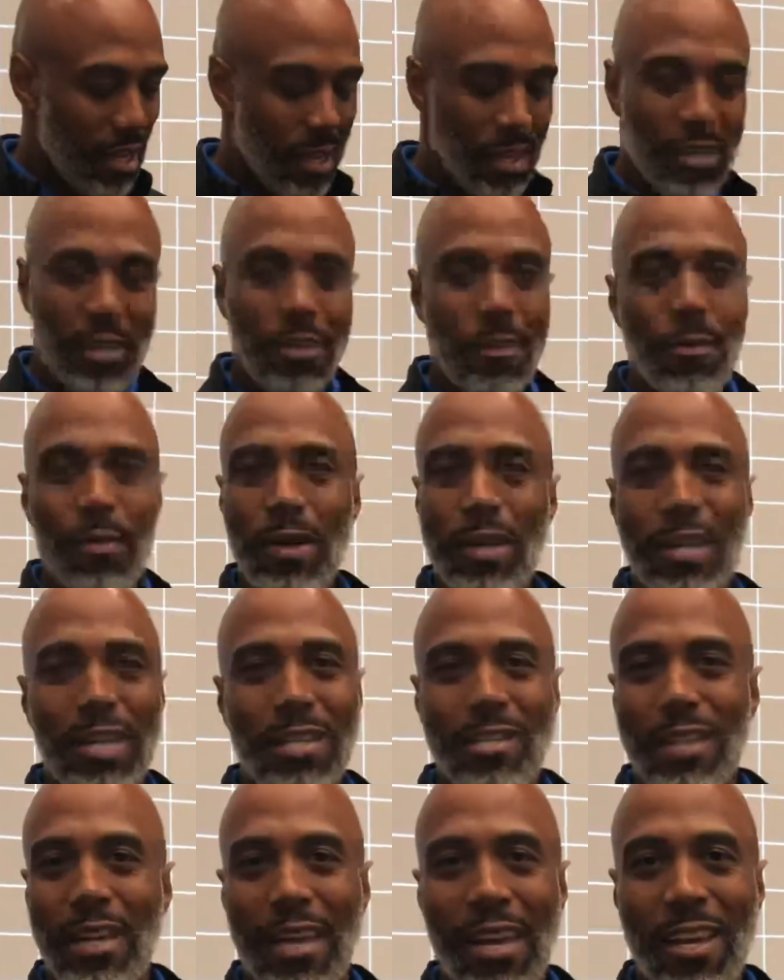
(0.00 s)
you don't want to
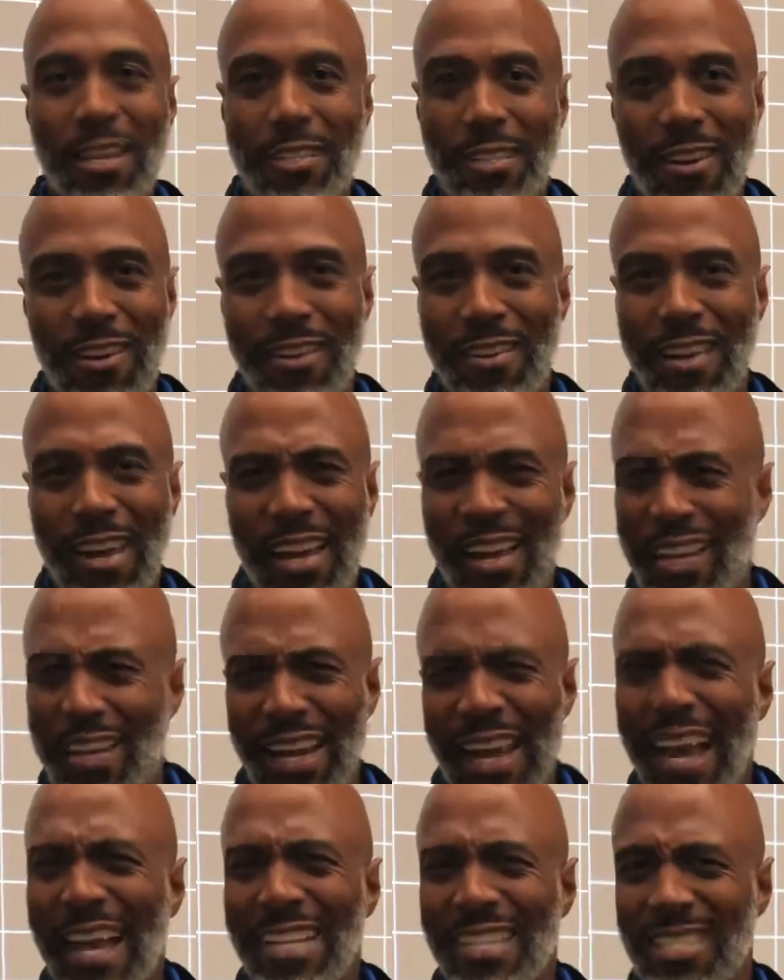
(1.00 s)
get your hands all
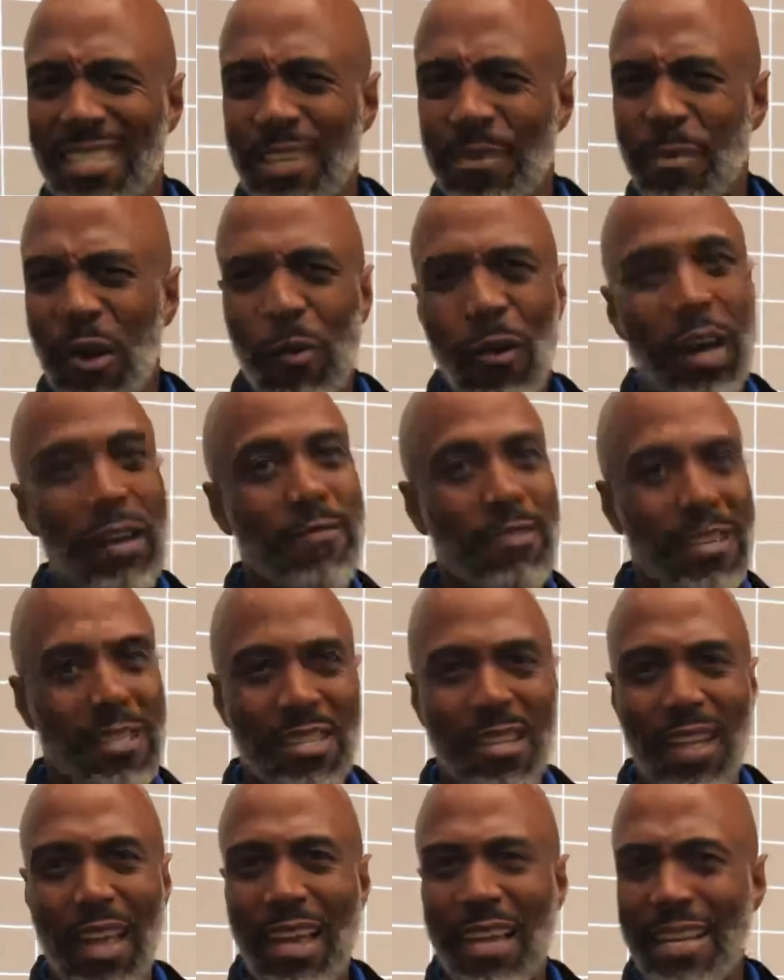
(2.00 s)
nasty. My wife
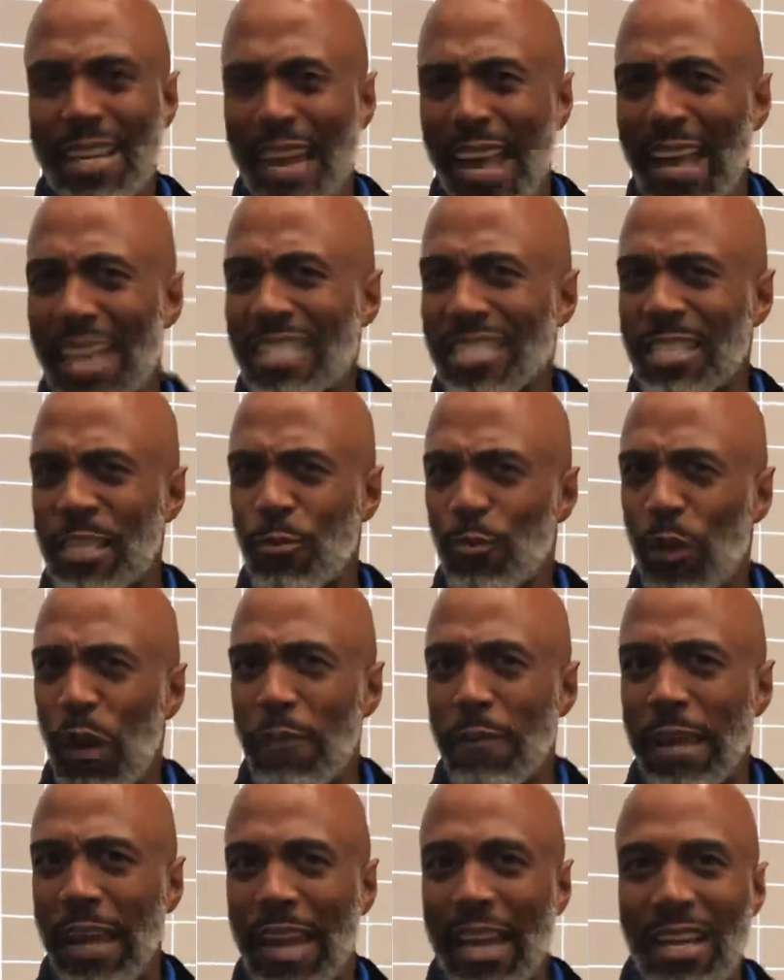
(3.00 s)
doesn't like nasty,
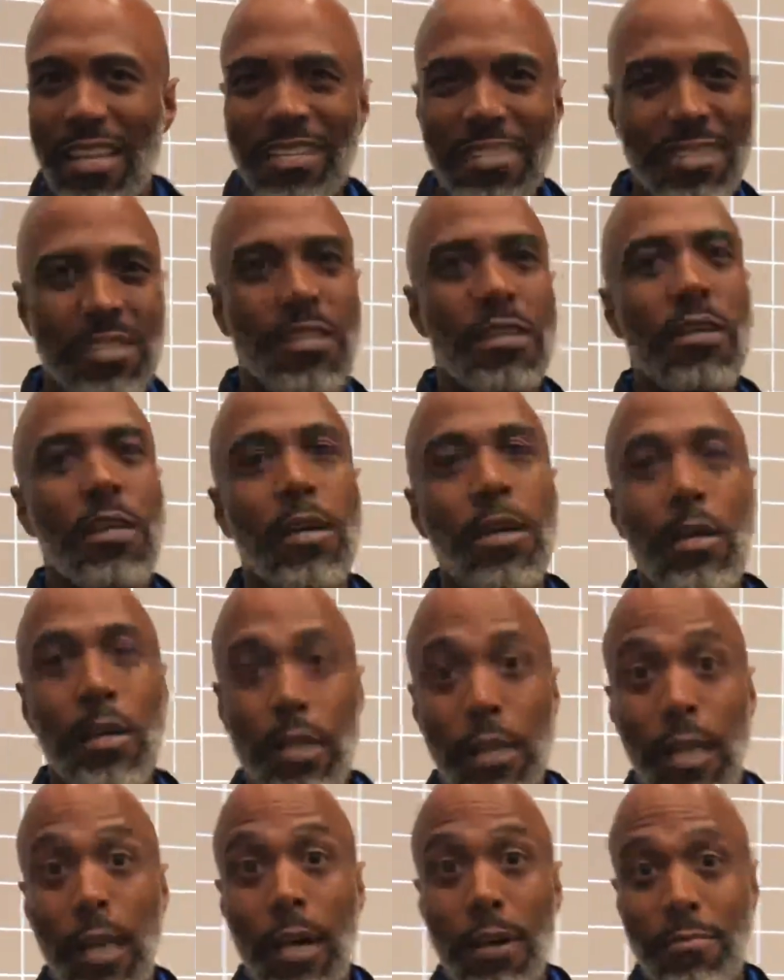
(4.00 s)
rough hands.
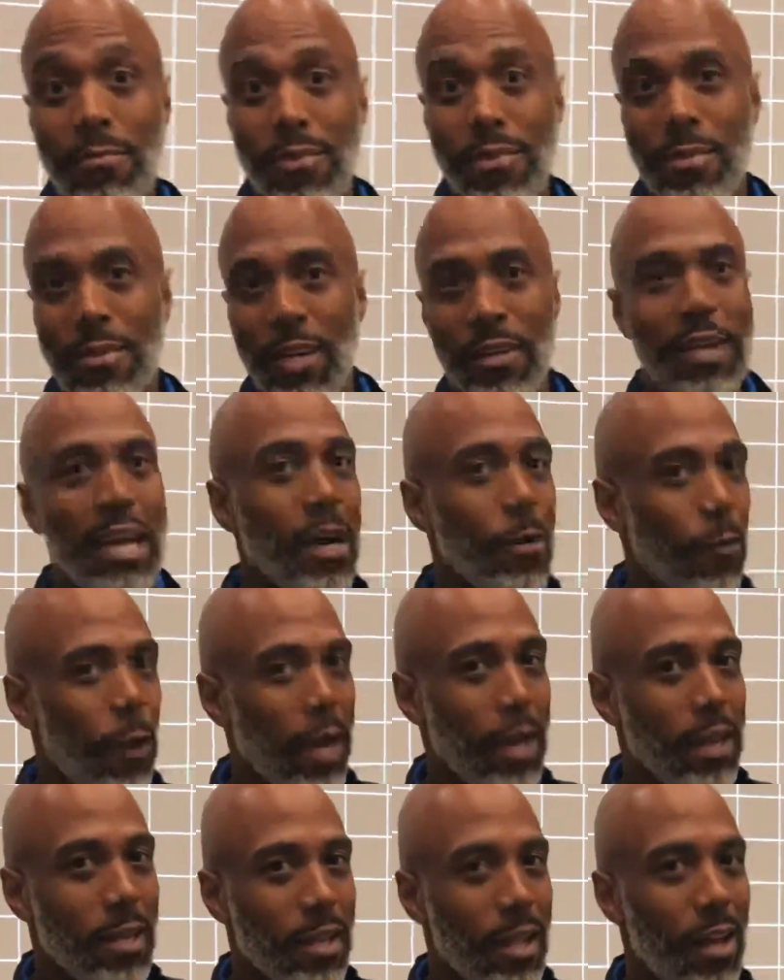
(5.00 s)
Gloves. They're not
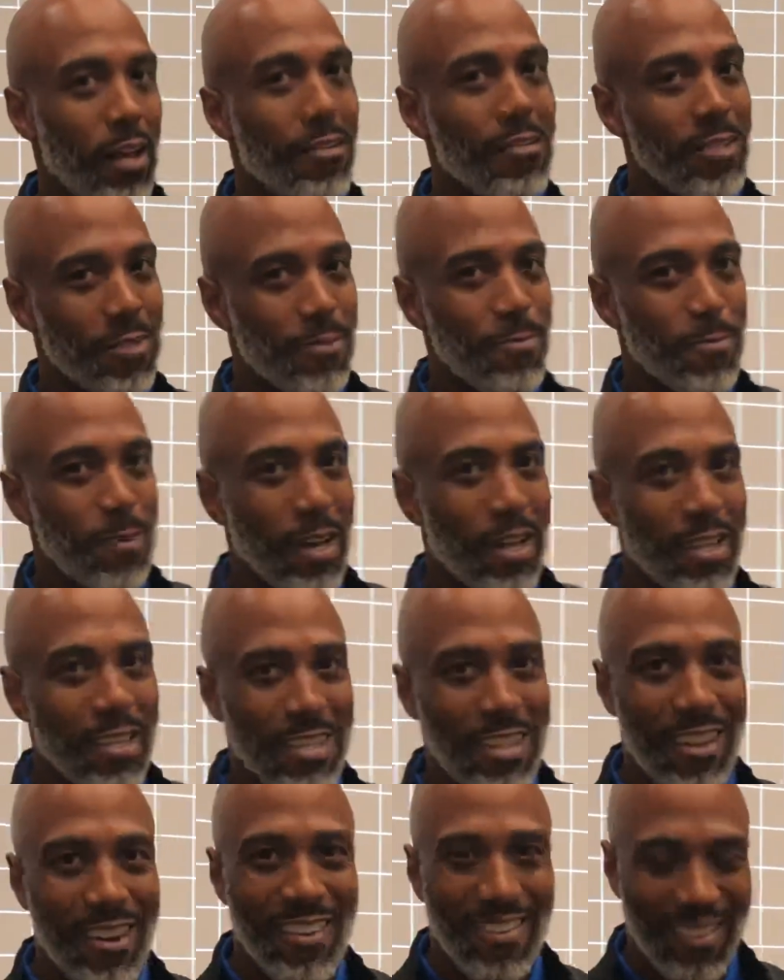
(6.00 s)
white gloves, but you know,